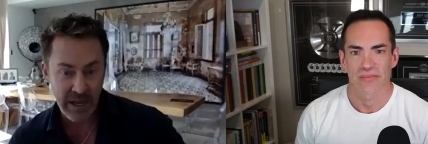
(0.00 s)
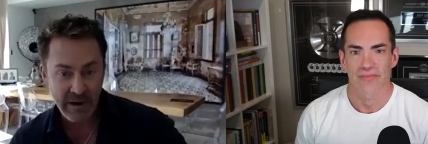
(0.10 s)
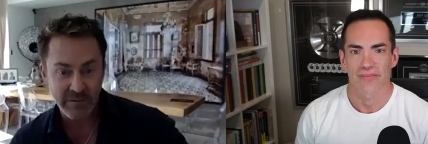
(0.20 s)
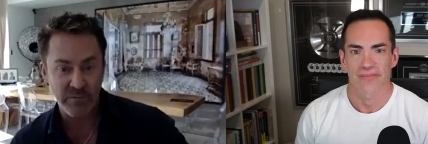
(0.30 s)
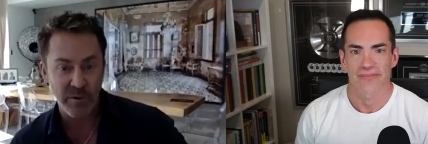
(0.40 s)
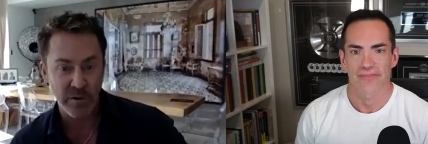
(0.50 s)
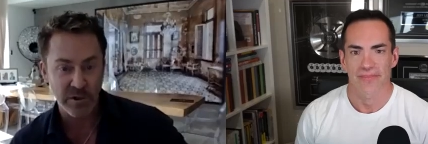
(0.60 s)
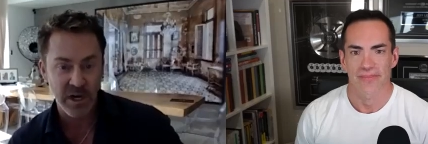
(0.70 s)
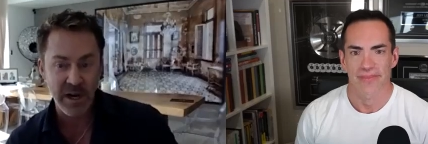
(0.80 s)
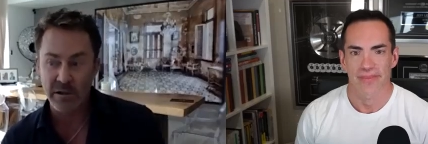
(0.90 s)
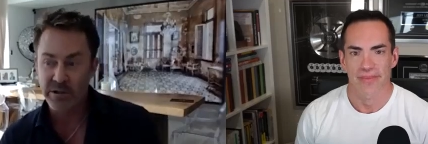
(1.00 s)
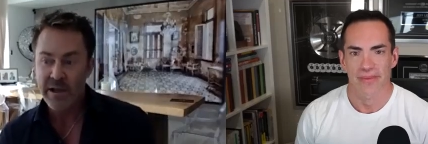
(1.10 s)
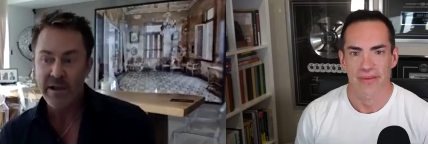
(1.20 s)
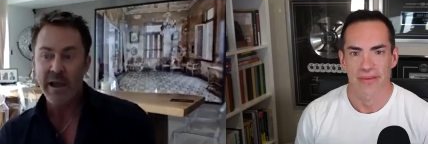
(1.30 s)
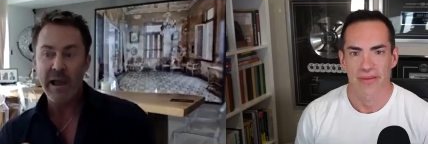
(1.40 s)
Speaker 1: to have their first child.
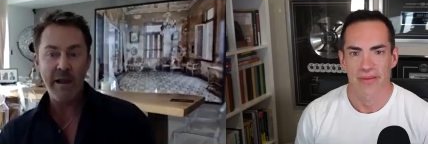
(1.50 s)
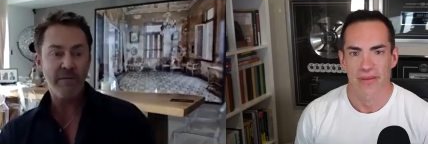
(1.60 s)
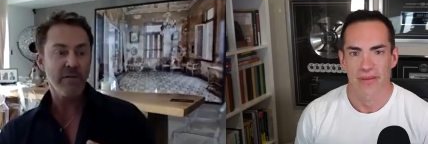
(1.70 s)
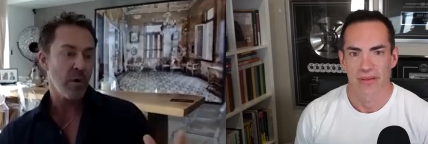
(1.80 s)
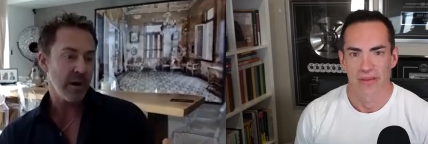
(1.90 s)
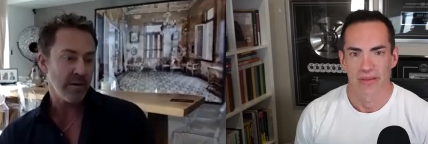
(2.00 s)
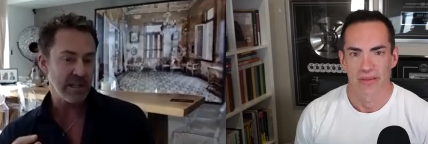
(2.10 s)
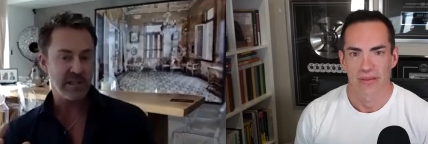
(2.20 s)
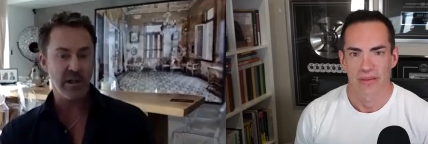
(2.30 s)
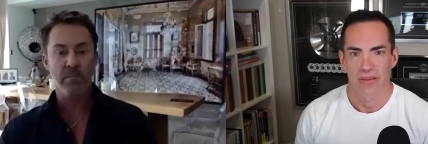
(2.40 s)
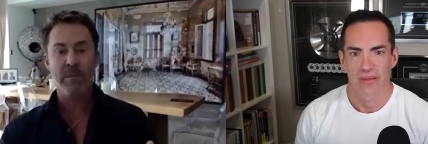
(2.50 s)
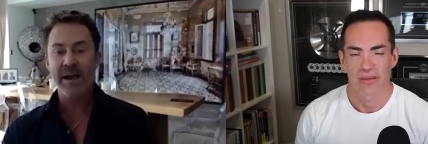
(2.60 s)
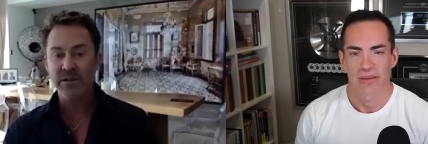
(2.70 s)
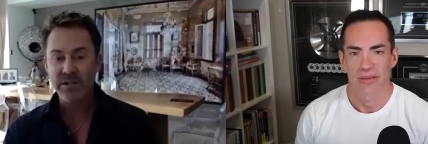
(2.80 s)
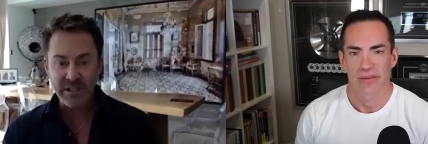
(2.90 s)
Every one of these little
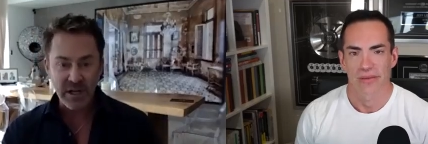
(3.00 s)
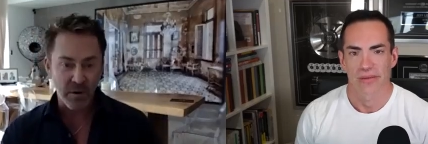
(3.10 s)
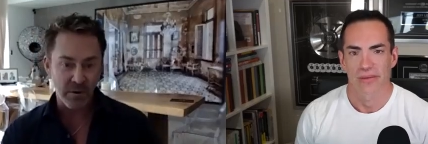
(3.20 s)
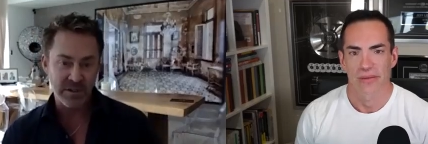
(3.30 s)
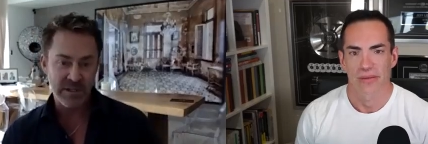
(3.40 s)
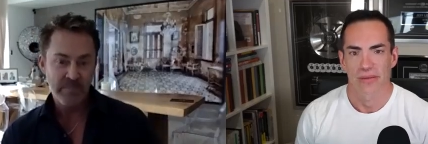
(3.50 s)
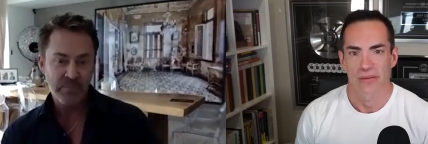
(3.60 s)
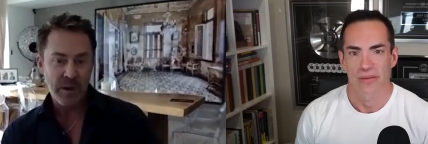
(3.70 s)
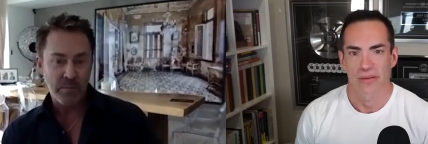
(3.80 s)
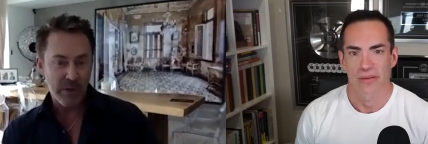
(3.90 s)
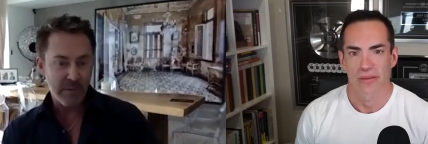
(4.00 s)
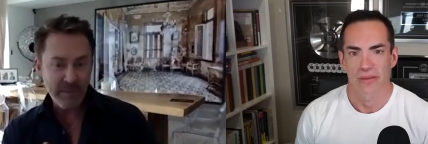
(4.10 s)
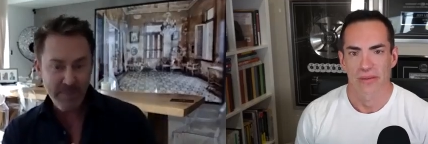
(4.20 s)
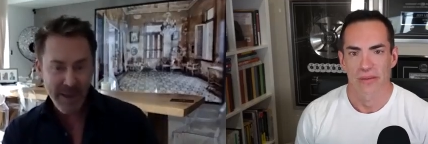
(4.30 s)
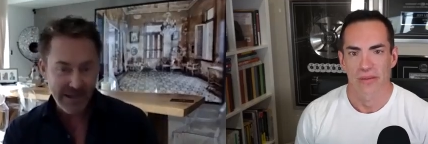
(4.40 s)
milestones bring
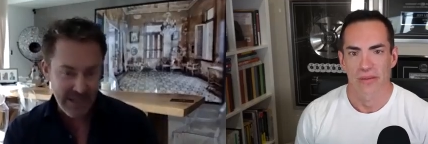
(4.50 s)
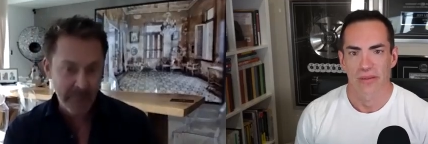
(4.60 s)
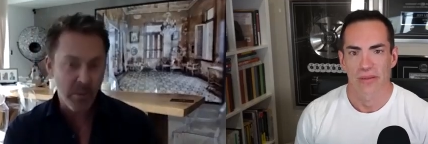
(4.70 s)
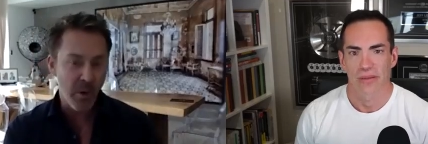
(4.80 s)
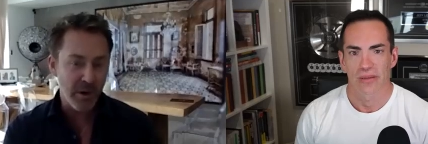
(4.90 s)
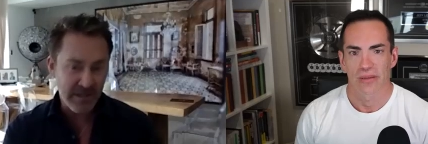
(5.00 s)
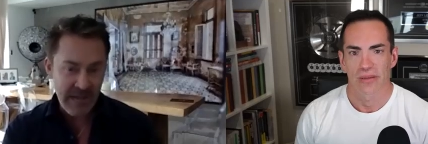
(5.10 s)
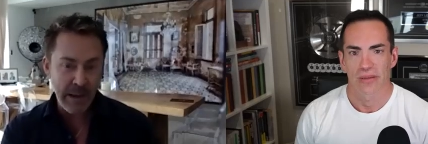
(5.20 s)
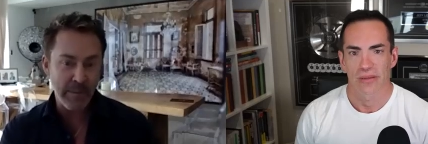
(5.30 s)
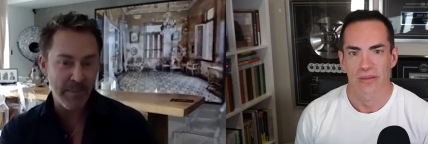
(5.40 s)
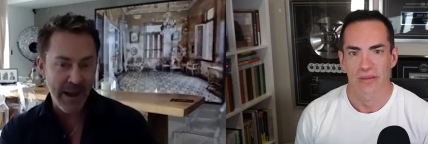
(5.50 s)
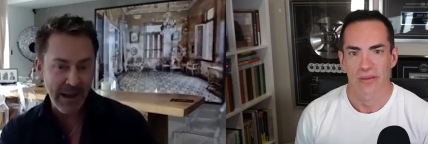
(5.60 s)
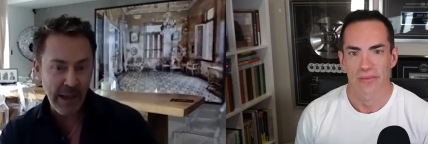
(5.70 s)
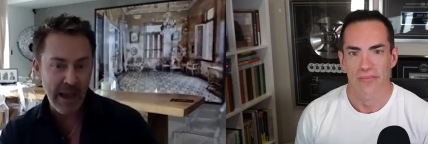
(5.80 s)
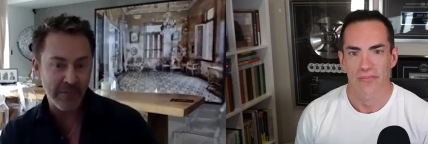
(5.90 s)
me back to that point in time in my
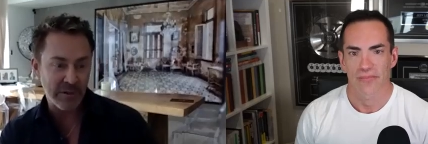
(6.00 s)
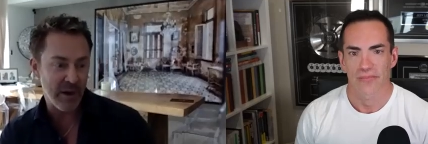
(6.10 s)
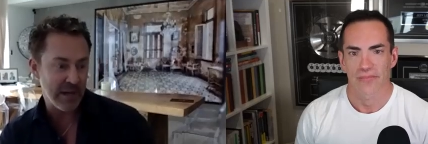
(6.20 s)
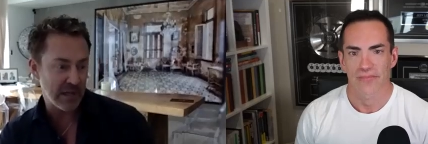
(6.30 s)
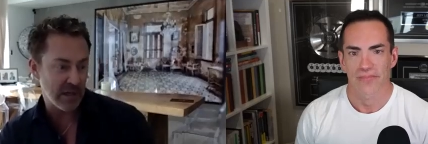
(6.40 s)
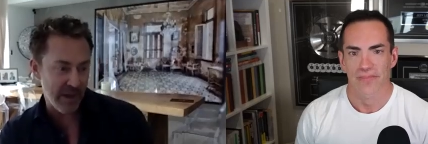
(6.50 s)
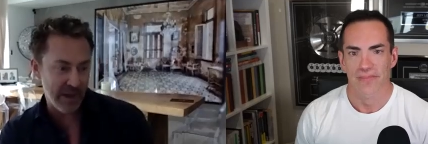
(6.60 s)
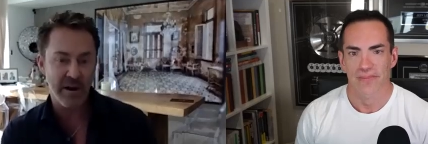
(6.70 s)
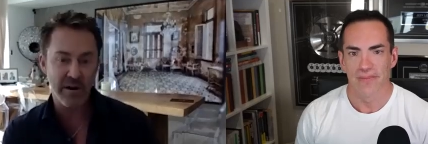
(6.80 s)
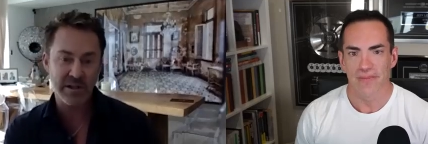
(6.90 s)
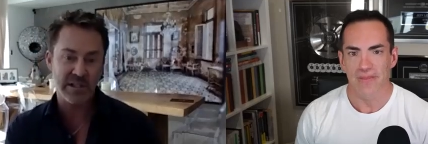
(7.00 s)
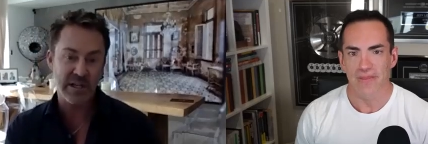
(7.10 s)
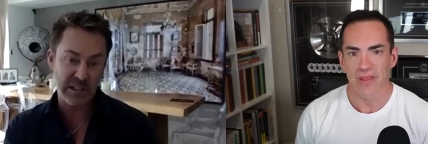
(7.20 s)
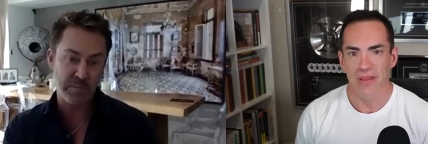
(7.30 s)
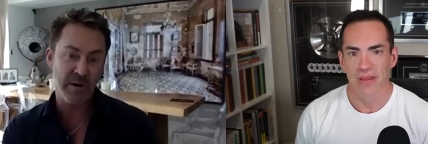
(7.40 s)
life. So I get to
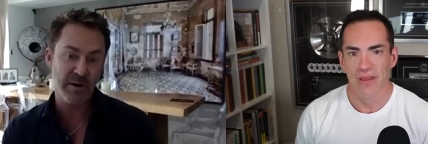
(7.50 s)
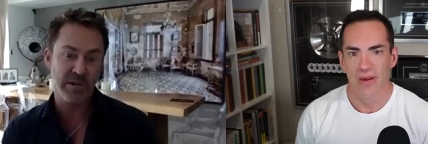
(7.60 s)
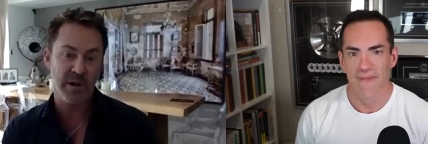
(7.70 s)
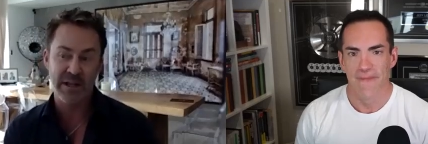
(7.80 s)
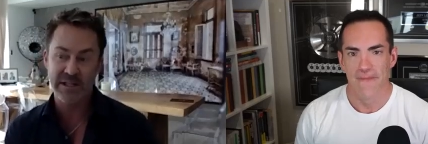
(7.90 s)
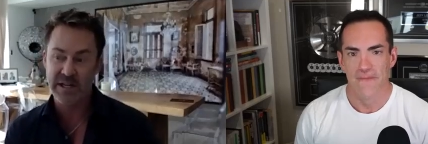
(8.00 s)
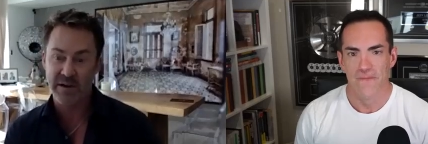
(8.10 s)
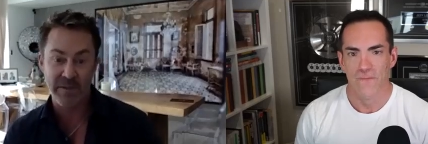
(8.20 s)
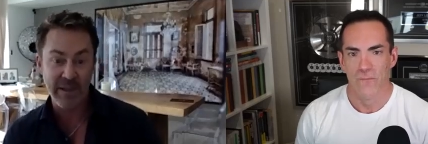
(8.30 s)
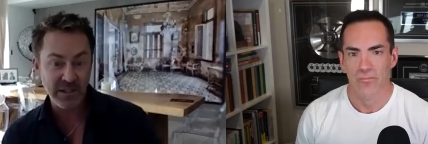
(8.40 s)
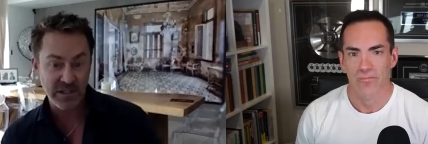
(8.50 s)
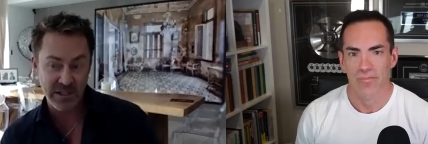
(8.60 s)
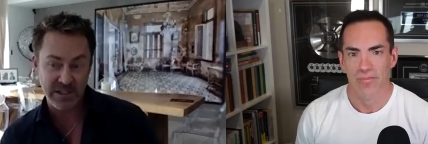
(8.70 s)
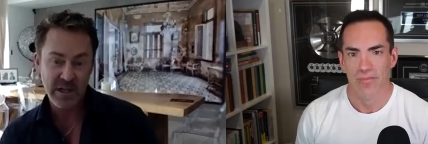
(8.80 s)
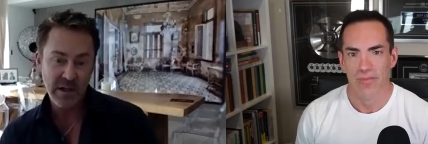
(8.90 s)
vicariously experience all that stuff, and that's
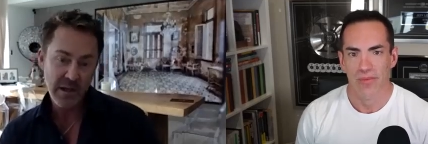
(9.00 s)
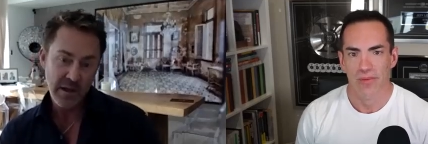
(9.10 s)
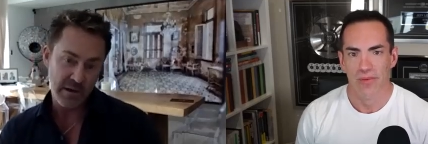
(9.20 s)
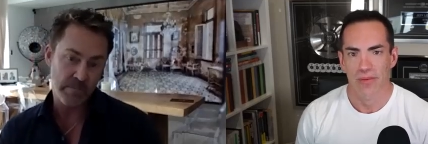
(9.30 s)
just the